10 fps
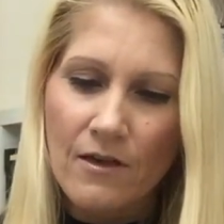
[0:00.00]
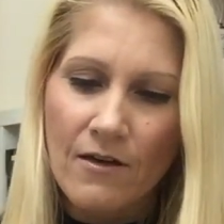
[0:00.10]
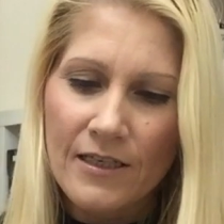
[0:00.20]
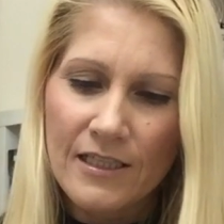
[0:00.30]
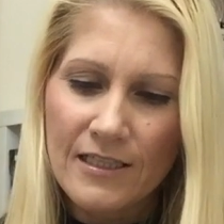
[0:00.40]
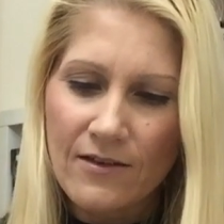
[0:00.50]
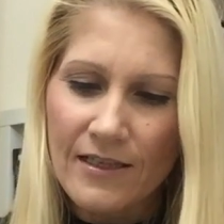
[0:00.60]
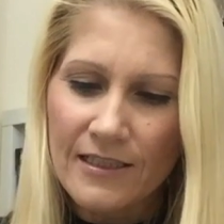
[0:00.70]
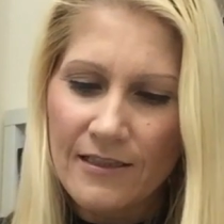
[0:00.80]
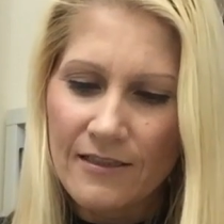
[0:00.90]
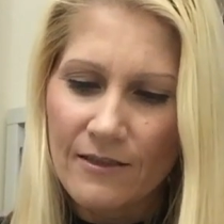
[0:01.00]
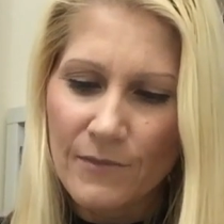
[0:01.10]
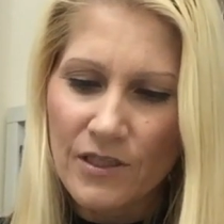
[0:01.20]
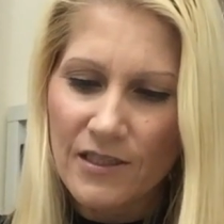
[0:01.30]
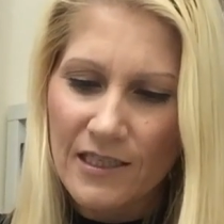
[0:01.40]
I decided,
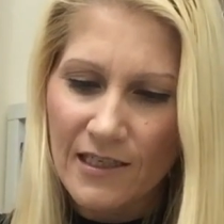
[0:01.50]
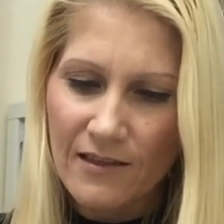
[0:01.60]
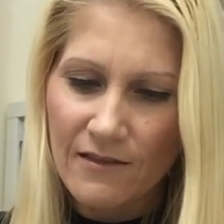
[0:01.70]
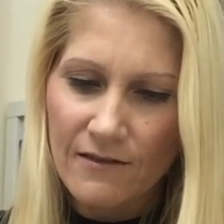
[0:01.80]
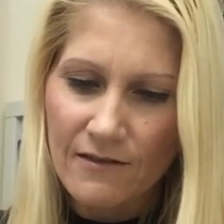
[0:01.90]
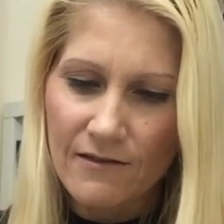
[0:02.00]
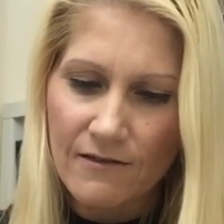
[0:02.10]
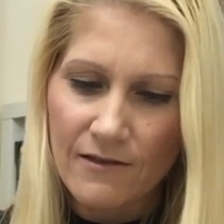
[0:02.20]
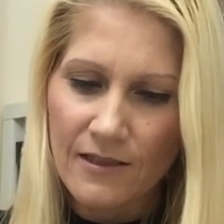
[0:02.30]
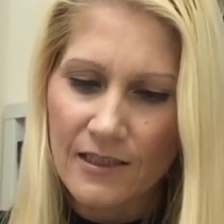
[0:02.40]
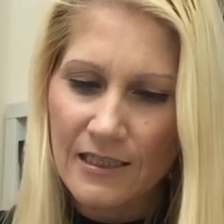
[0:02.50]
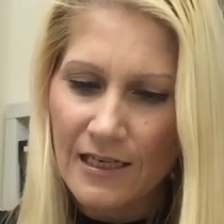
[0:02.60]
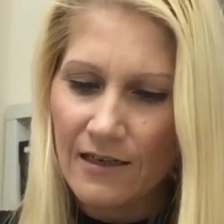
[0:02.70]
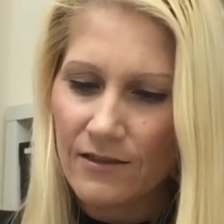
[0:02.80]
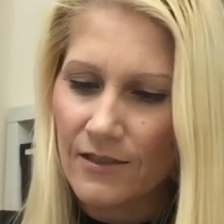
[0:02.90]
I'll just take this
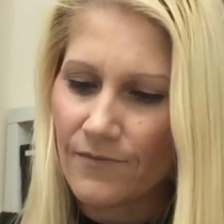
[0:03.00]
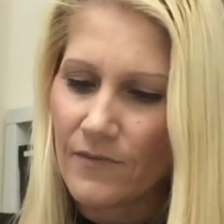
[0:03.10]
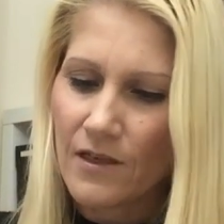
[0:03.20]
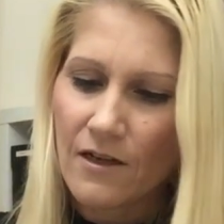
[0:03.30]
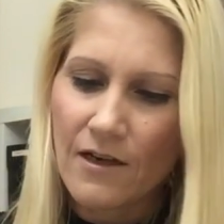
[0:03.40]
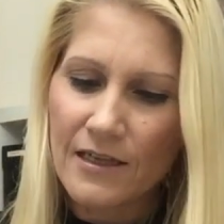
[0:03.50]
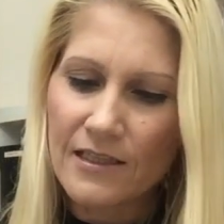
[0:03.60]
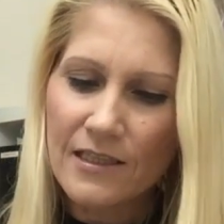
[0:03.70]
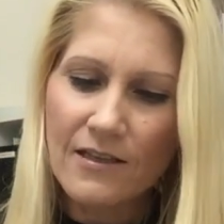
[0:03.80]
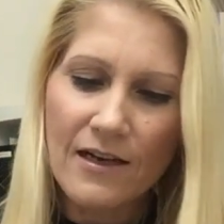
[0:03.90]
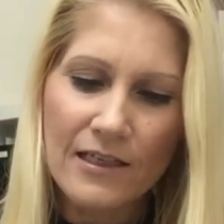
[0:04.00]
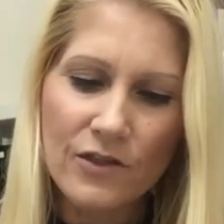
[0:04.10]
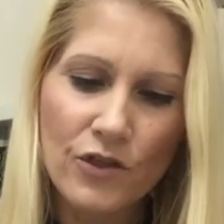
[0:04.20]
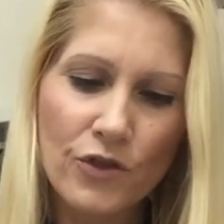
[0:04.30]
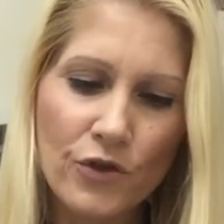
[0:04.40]
out. I decided
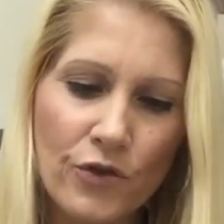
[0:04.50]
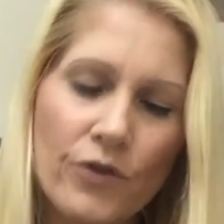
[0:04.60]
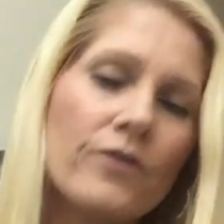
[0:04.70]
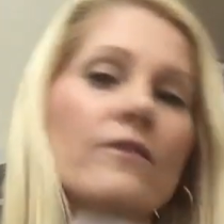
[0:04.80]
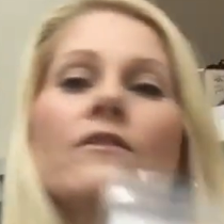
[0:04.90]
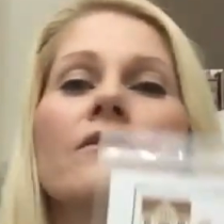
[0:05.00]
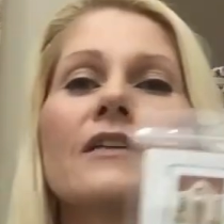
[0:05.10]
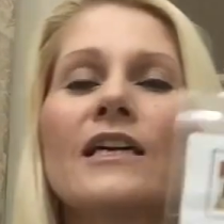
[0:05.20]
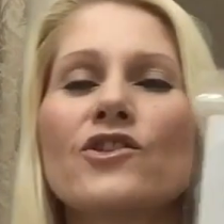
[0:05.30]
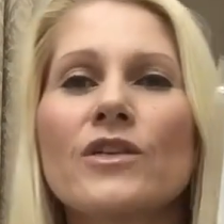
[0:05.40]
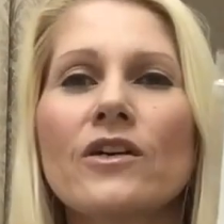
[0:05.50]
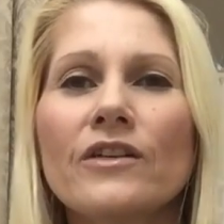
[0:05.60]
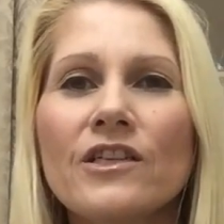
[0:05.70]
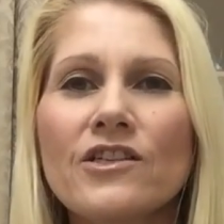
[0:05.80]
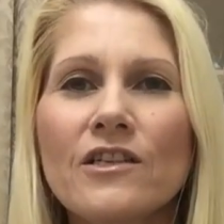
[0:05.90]
to do Country
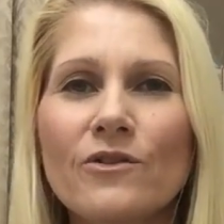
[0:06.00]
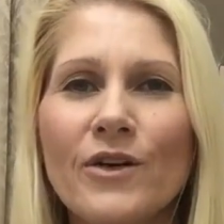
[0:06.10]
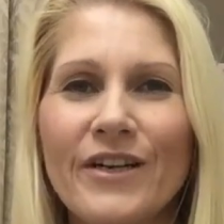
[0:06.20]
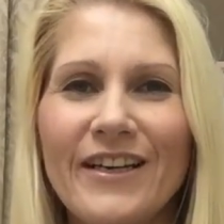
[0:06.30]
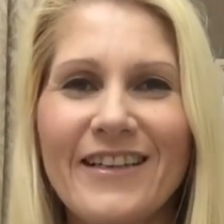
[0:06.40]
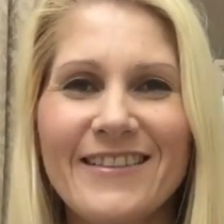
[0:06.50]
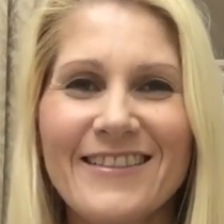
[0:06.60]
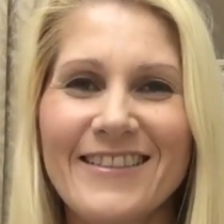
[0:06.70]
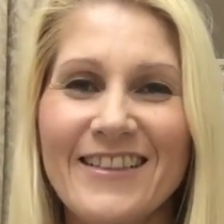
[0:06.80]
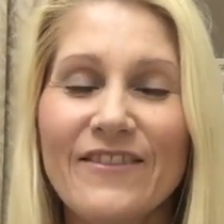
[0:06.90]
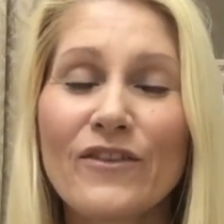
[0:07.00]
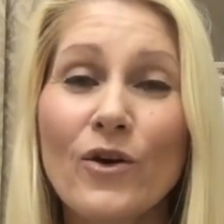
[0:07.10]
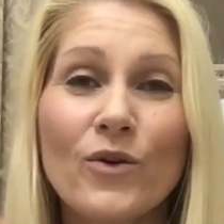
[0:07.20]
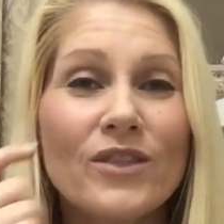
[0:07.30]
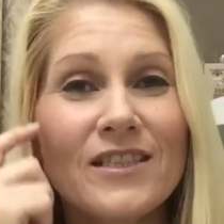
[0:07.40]
Cottage Needleworks, of
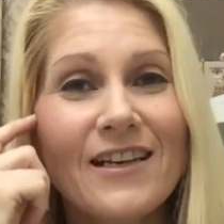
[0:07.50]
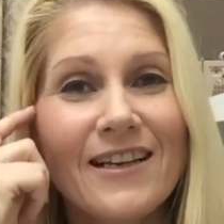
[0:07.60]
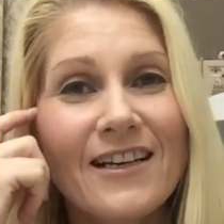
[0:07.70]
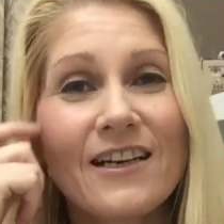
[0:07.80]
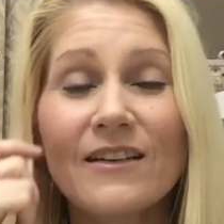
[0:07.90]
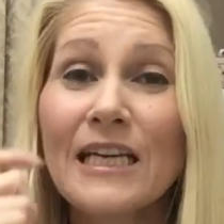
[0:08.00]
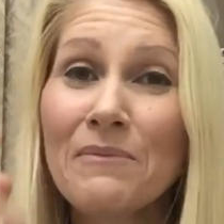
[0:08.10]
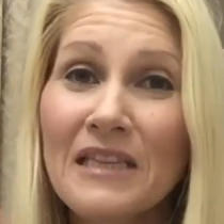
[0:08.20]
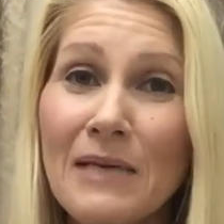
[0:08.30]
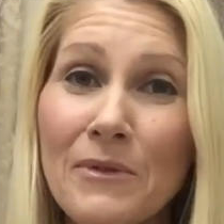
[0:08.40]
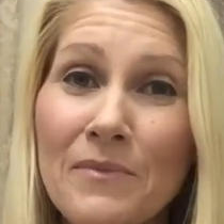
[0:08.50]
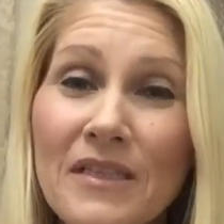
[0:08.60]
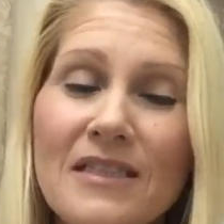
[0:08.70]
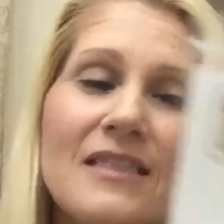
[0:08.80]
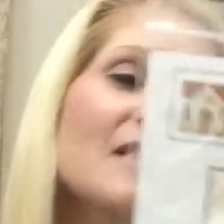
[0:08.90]
course. I'm keeping them in
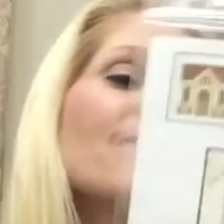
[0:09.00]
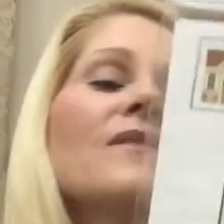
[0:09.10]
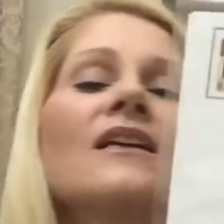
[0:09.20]
business.